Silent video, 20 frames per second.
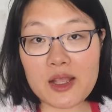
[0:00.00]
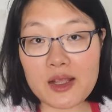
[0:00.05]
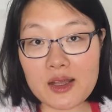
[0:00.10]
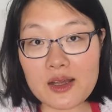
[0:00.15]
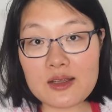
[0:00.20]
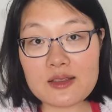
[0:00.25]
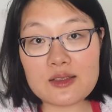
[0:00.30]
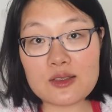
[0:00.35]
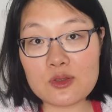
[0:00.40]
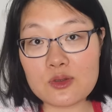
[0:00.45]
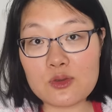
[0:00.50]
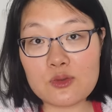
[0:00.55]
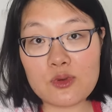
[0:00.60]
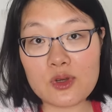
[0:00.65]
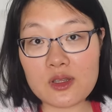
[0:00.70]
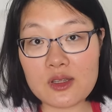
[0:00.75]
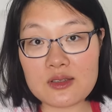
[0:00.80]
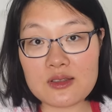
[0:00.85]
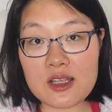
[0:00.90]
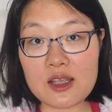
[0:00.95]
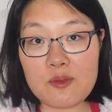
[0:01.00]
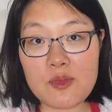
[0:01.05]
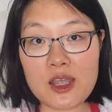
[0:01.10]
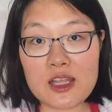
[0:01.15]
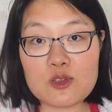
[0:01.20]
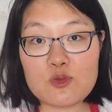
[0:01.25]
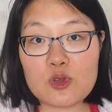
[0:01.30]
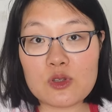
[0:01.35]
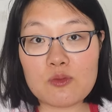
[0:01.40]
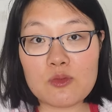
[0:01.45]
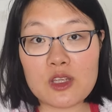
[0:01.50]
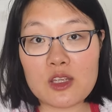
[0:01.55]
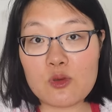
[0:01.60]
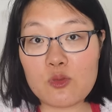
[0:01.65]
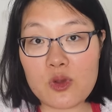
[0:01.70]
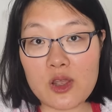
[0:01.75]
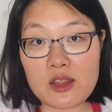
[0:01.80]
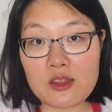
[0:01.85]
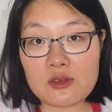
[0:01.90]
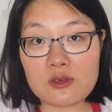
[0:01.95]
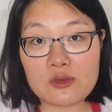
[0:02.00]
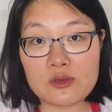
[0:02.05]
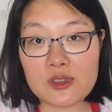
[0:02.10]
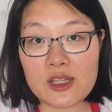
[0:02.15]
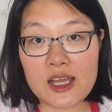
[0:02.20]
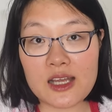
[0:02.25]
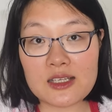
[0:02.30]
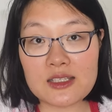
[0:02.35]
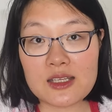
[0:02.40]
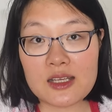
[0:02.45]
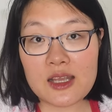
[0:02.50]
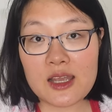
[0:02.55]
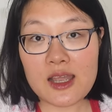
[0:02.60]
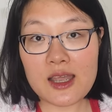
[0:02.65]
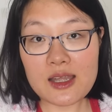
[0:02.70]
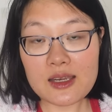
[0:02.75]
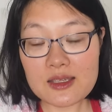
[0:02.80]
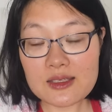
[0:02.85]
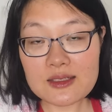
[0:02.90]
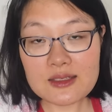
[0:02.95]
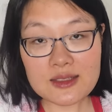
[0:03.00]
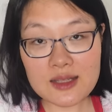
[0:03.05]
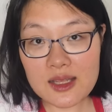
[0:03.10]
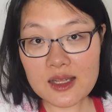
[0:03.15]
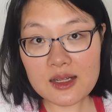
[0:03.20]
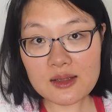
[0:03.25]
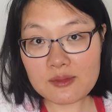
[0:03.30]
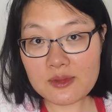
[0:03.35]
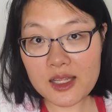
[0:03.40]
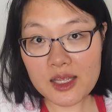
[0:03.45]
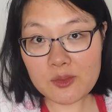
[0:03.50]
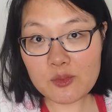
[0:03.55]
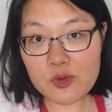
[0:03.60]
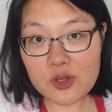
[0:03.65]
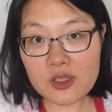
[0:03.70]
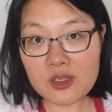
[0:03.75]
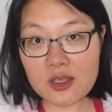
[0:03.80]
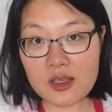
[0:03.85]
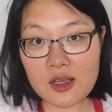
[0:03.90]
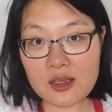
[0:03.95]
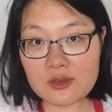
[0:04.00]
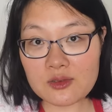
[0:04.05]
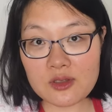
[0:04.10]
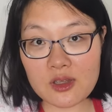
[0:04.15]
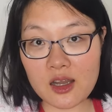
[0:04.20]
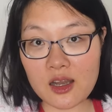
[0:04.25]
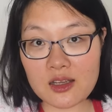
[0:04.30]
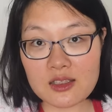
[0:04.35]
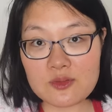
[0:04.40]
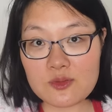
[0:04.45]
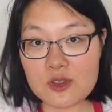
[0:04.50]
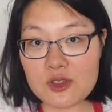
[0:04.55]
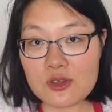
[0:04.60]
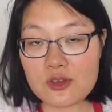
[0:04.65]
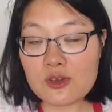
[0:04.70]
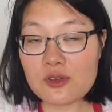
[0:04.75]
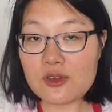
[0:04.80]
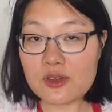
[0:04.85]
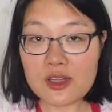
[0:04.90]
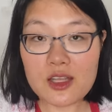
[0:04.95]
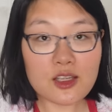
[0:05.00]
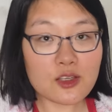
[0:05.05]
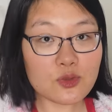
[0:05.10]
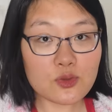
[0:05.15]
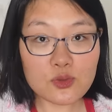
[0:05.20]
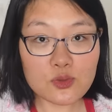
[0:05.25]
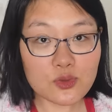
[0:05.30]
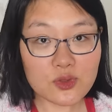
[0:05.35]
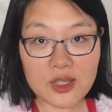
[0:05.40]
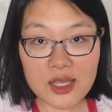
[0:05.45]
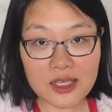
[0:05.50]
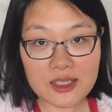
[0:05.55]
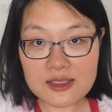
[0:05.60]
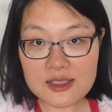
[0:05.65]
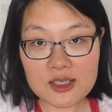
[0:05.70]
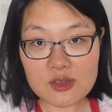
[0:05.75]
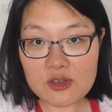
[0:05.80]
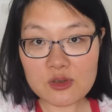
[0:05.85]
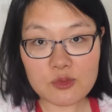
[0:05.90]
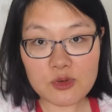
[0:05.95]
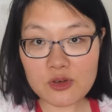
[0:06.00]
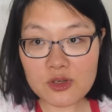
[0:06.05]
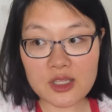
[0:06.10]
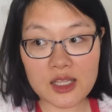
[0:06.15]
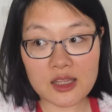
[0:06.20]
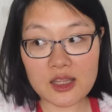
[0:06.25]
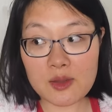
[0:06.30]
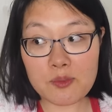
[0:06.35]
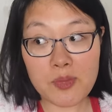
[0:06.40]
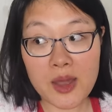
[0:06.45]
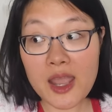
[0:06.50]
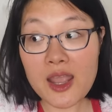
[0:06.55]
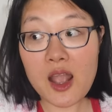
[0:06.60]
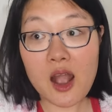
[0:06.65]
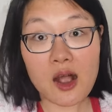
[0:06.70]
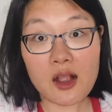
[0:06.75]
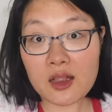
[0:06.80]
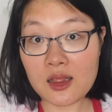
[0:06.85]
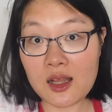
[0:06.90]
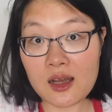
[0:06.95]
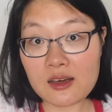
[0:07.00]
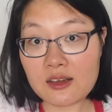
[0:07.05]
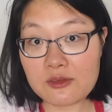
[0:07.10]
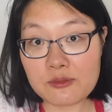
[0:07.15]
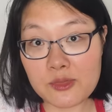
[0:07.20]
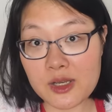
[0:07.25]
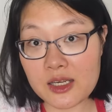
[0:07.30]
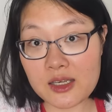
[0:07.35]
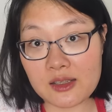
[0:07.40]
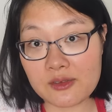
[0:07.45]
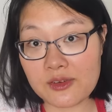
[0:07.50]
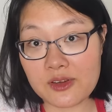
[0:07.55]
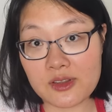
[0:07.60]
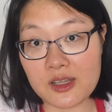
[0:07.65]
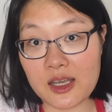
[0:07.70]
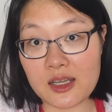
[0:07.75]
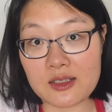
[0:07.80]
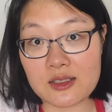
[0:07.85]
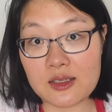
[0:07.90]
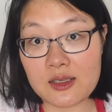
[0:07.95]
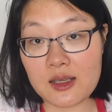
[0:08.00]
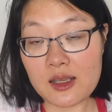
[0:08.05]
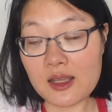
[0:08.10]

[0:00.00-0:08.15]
My cousin who were the same age with me went through that and instead of like bringing her to the hospital, they do that ceremony and they pay a lot of money for that.